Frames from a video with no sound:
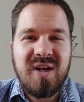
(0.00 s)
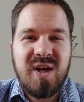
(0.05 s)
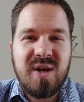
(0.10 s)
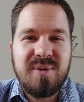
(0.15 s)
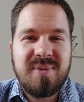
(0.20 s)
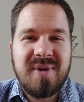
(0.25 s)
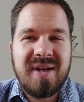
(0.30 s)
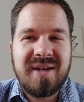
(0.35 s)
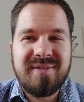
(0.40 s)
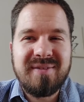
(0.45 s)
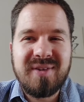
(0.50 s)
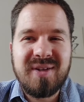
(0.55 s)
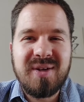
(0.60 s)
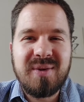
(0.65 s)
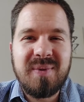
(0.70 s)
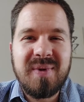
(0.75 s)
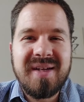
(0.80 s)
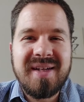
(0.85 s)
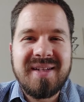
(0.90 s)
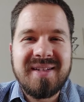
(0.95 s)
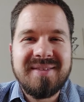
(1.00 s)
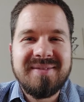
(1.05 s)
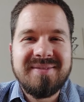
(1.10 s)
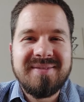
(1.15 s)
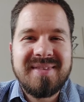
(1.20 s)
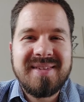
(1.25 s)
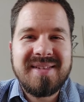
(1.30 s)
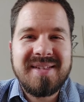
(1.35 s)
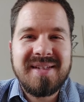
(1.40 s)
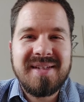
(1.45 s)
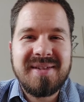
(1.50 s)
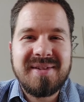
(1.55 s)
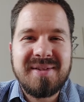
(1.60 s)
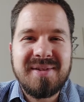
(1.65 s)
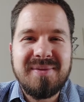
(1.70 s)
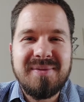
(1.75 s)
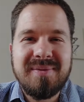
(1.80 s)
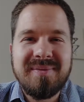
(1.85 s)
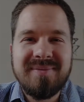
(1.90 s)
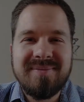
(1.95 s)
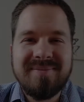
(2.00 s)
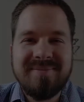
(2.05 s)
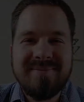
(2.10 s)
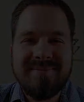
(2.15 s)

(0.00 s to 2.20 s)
Hope you have a good week. See you soon.